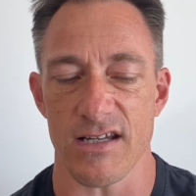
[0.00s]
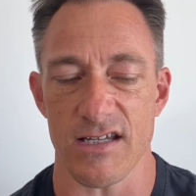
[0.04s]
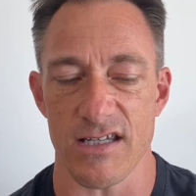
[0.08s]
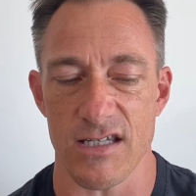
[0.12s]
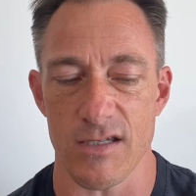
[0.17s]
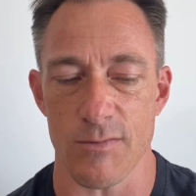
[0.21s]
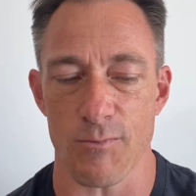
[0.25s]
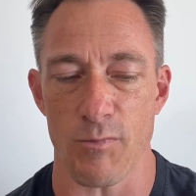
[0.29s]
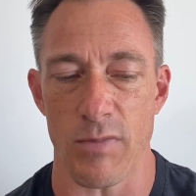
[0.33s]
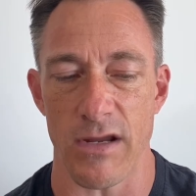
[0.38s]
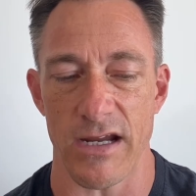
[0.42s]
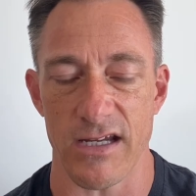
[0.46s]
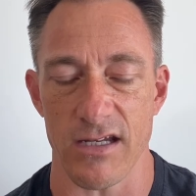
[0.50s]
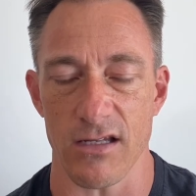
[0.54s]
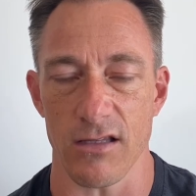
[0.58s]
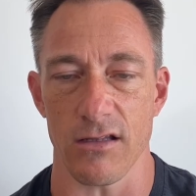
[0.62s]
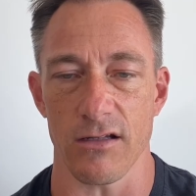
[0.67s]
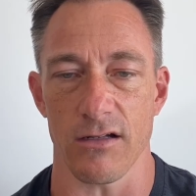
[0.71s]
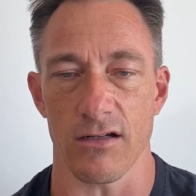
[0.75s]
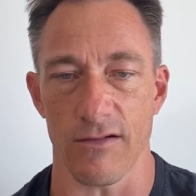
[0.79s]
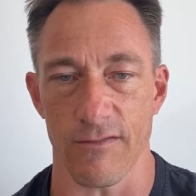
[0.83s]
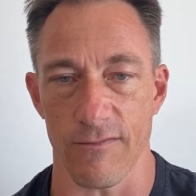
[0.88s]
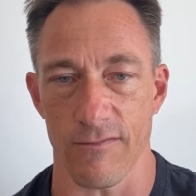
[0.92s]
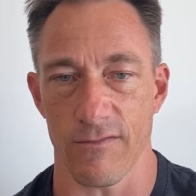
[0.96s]

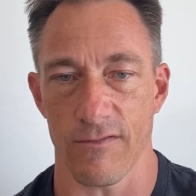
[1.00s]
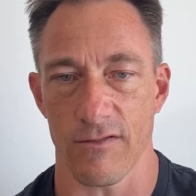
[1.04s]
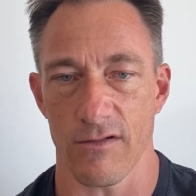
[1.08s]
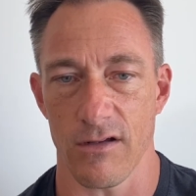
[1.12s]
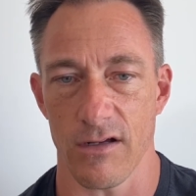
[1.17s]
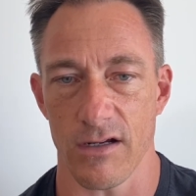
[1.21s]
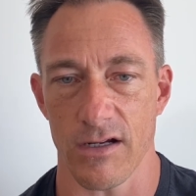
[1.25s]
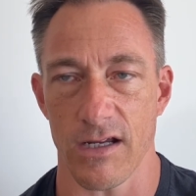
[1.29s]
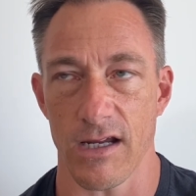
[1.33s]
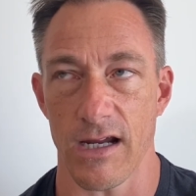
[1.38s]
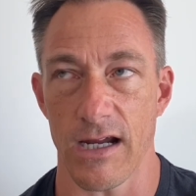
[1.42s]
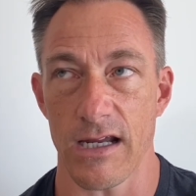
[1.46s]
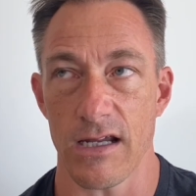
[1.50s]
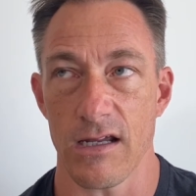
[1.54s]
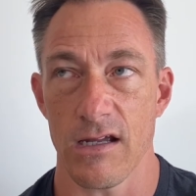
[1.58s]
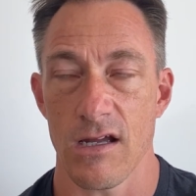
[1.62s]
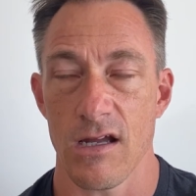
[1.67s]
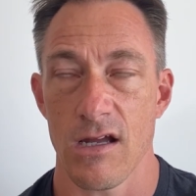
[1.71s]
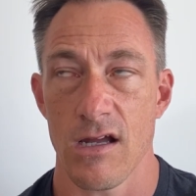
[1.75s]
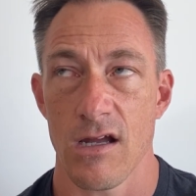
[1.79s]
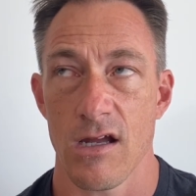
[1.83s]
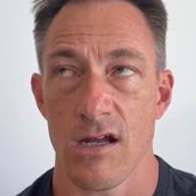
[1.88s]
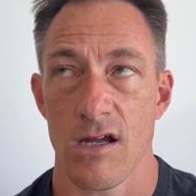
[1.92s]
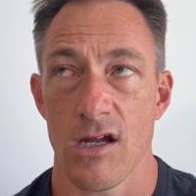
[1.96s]
speculative, okay?
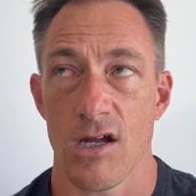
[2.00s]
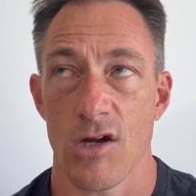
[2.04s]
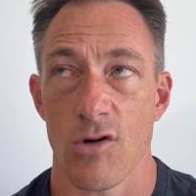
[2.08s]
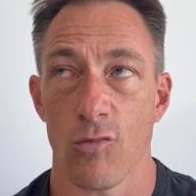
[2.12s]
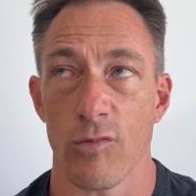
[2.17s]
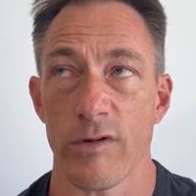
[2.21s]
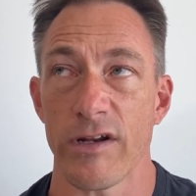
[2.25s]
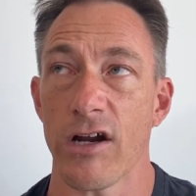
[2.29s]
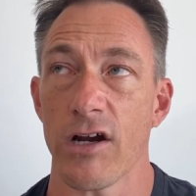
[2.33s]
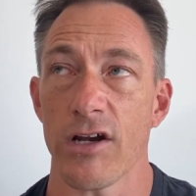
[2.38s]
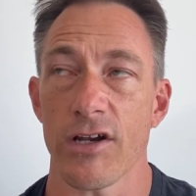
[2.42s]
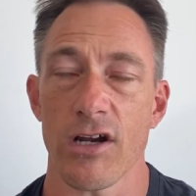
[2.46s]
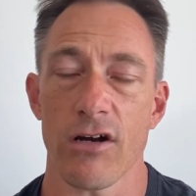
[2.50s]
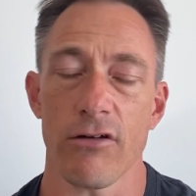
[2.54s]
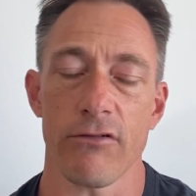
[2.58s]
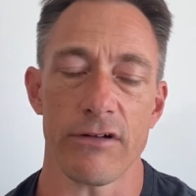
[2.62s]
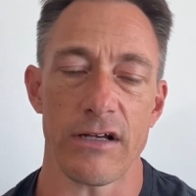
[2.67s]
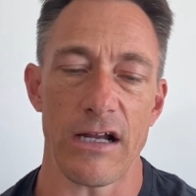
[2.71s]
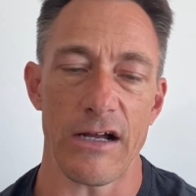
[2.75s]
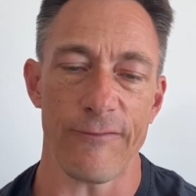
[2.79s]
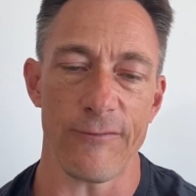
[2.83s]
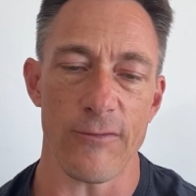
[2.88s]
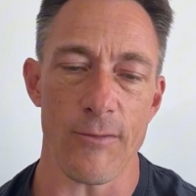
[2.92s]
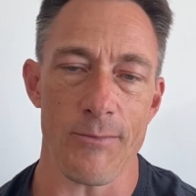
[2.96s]
We don't know
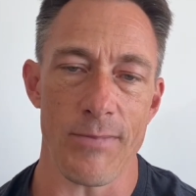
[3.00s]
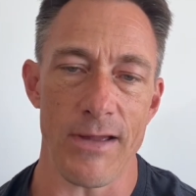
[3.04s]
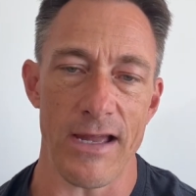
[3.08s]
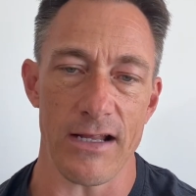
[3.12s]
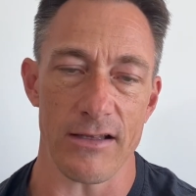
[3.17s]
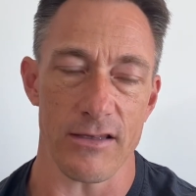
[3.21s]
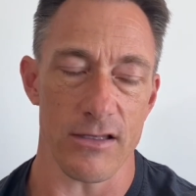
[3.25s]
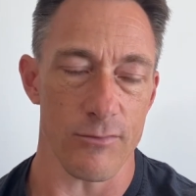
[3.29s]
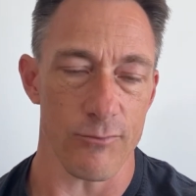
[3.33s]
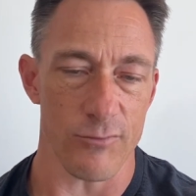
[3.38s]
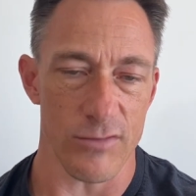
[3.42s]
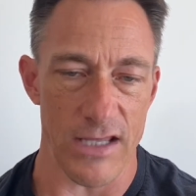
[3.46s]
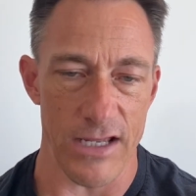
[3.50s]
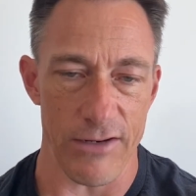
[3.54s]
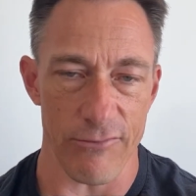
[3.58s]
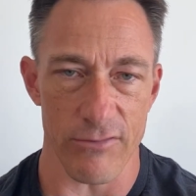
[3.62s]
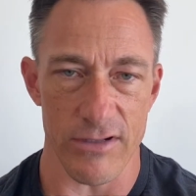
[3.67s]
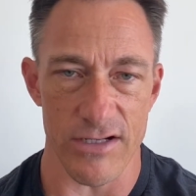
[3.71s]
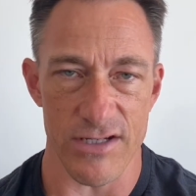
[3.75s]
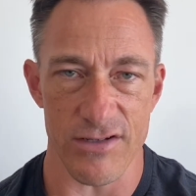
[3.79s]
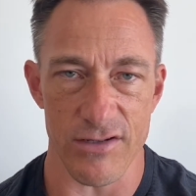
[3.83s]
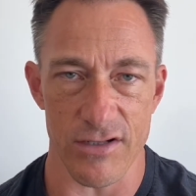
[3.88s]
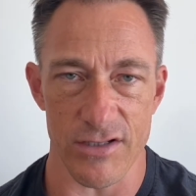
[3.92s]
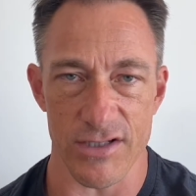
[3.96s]
enough about them, they're
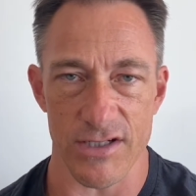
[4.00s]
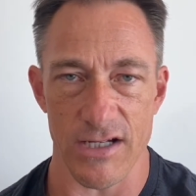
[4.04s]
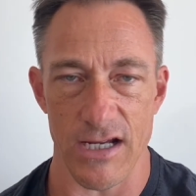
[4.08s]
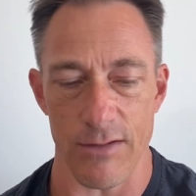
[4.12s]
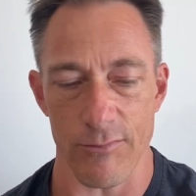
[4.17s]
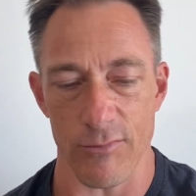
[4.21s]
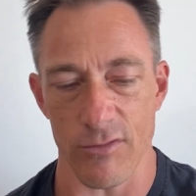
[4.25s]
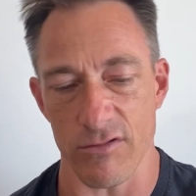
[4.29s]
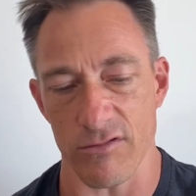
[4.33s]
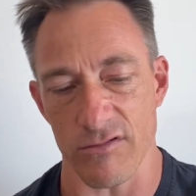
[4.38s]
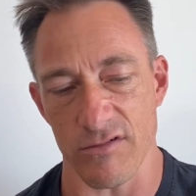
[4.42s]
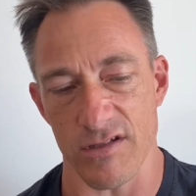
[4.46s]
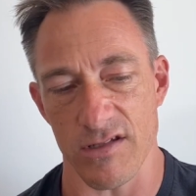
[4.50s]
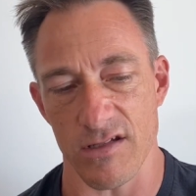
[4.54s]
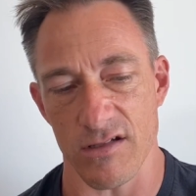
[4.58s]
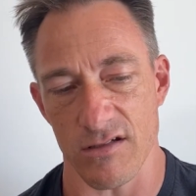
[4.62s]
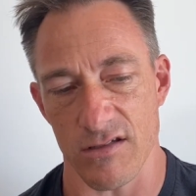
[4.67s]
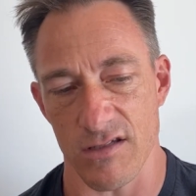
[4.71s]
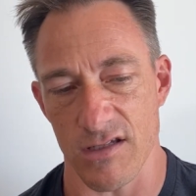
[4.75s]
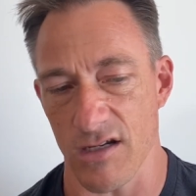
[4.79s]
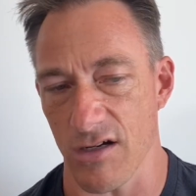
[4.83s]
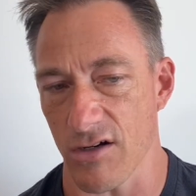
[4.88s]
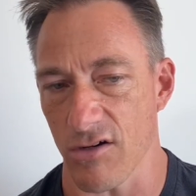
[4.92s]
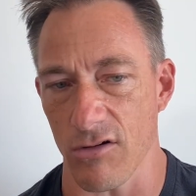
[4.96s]
research chemicals,
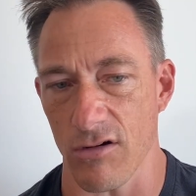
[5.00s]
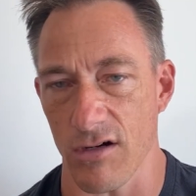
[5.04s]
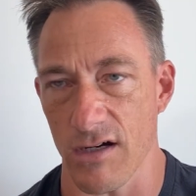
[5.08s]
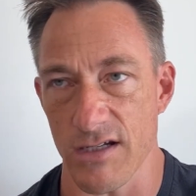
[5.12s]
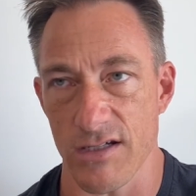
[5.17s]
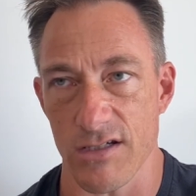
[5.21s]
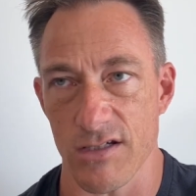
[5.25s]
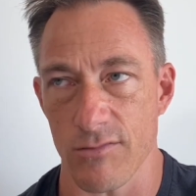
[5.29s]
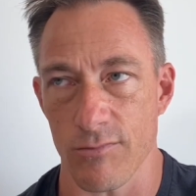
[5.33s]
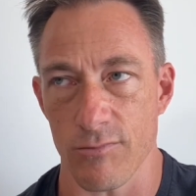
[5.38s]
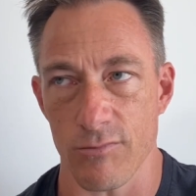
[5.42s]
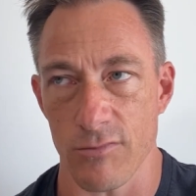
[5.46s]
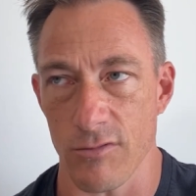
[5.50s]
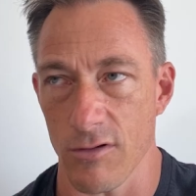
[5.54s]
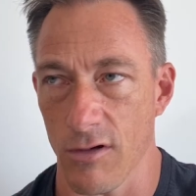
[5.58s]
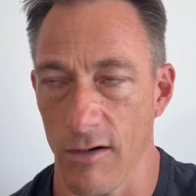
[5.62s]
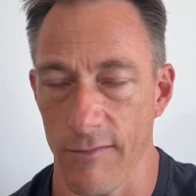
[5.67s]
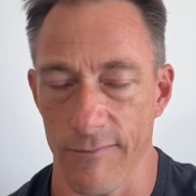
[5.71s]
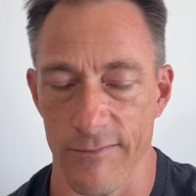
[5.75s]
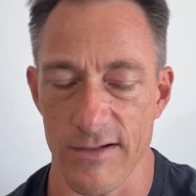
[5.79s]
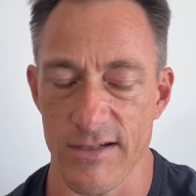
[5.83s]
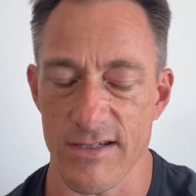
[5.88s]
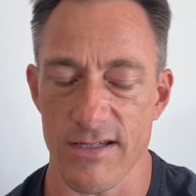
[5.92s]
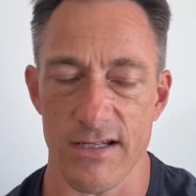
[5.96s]
so guys,
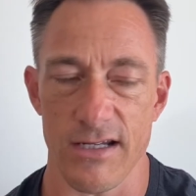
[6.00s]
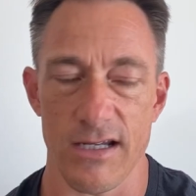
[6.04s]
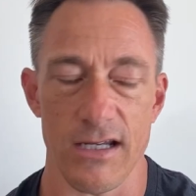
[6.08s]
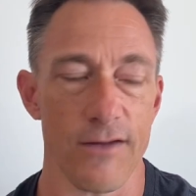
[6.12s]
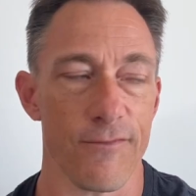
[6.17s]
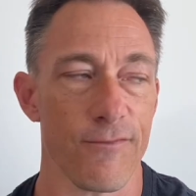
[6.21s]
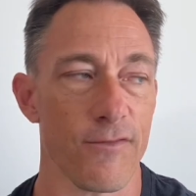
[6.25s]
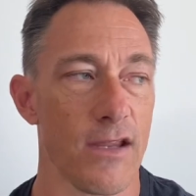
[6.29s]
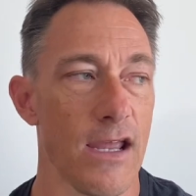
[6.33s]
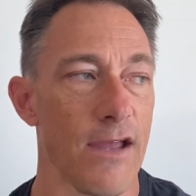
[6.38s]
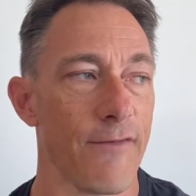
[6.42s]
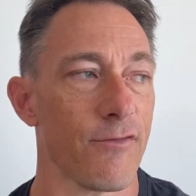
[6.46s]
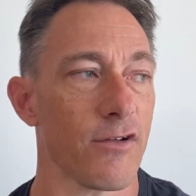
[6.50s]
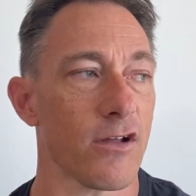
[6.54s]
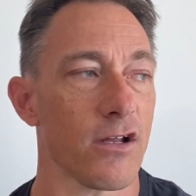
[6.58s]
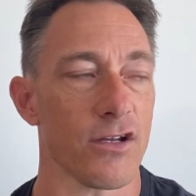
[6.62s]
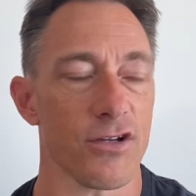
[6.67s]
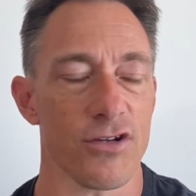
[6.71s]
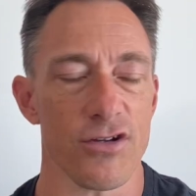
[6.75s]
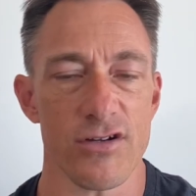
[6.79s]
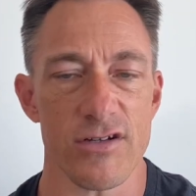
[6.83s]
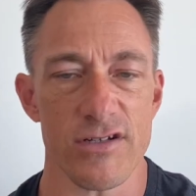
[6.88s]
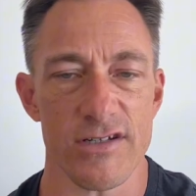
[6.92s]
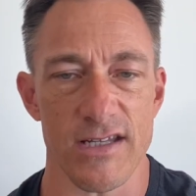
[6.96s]
obviously if you're ever going
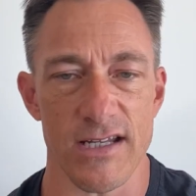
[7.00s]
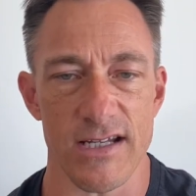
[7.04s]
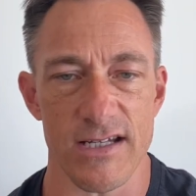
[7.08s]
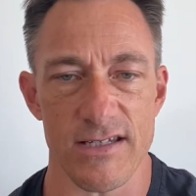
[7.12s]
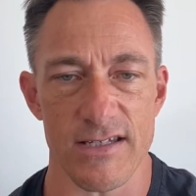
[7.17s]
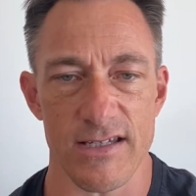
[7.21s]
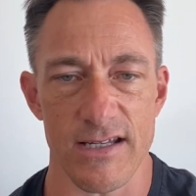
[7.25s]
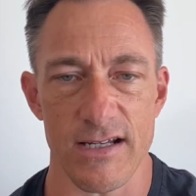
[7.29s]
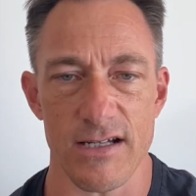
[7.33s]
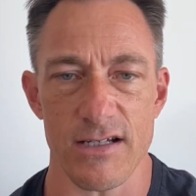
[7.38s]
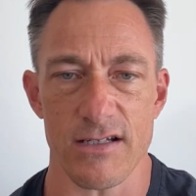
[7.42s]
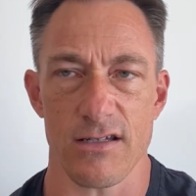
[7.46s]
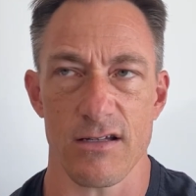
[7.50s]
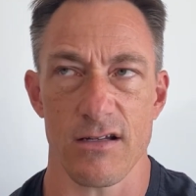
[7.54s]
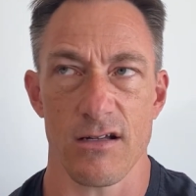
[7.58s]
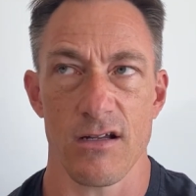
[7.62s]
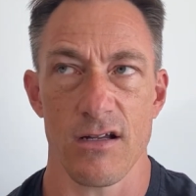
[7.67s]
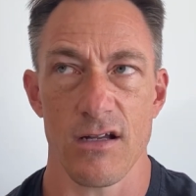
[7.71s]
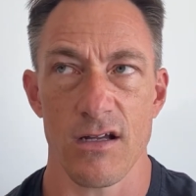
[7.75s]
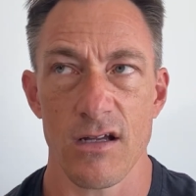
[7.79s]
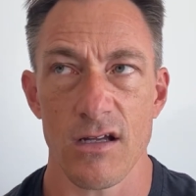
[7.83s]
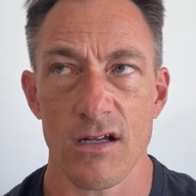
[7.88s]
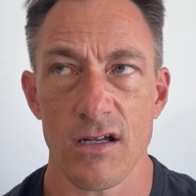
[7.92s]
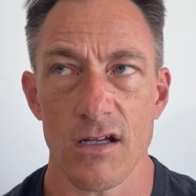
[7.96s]
to use these things,
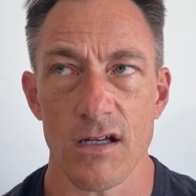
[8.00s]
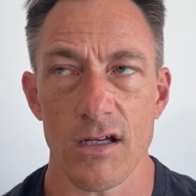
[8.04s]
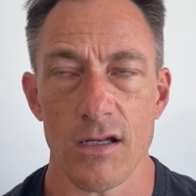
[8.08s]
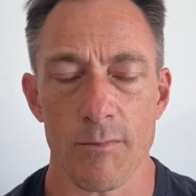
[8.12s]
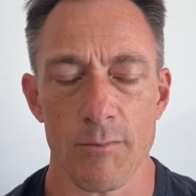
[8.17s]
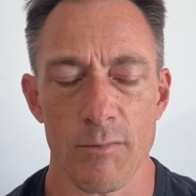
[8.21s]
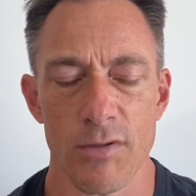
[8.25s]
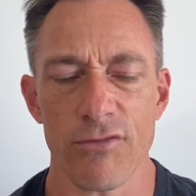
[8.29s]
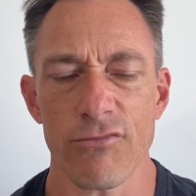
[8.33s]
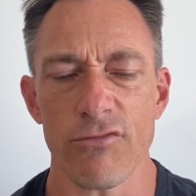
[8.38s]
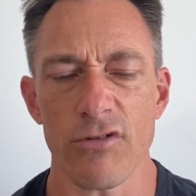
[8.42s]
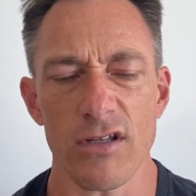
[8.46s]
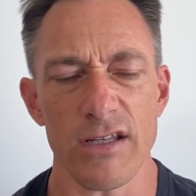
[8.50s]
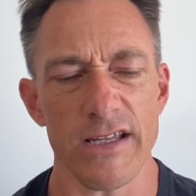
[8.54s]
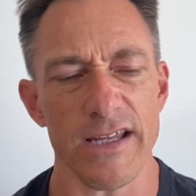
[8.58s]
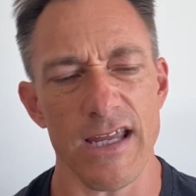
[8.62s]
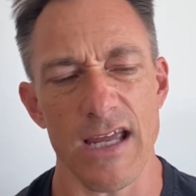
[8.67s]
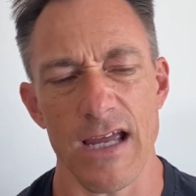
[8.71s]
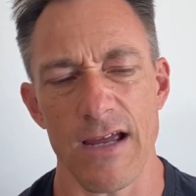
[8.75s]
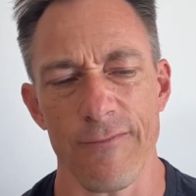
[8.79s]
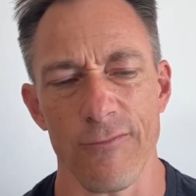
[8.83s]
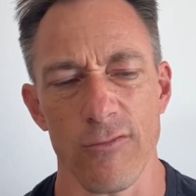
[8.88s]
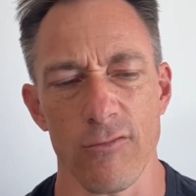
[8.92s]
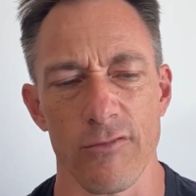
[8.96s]
be really
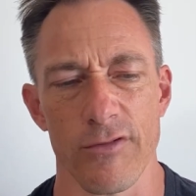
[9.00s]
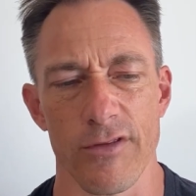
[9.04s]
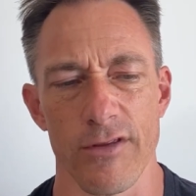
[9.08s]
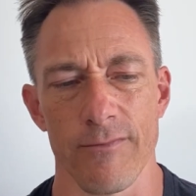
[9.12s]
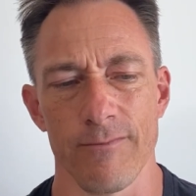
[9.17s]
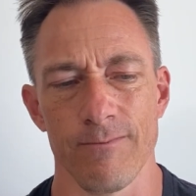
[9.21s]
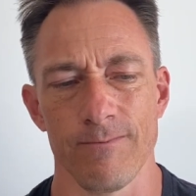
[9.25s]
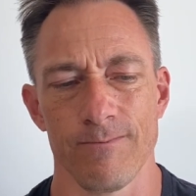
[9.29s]
careful with them,